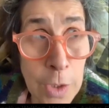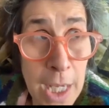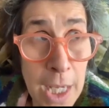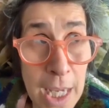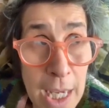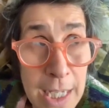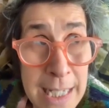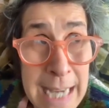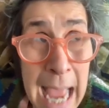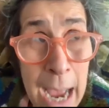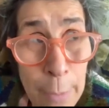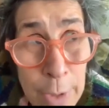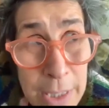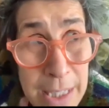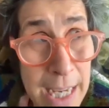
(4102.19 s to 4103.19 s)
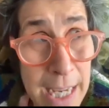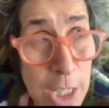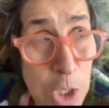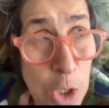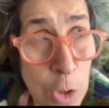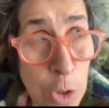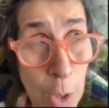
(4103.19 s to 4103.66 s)
Nowadays, you
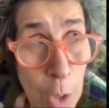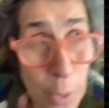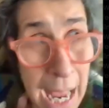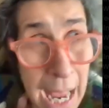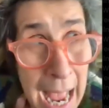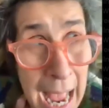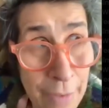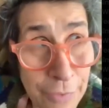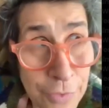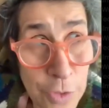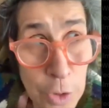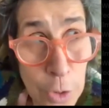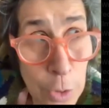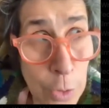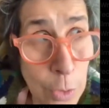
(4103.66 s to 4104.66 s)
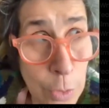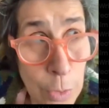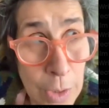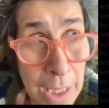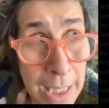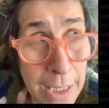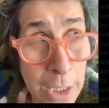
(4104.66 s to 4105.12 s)
don't have to,
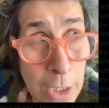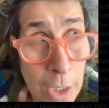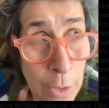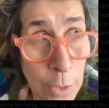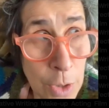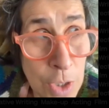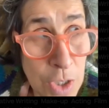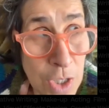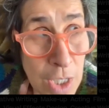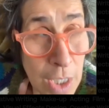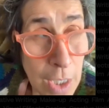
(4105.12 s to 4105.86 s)
because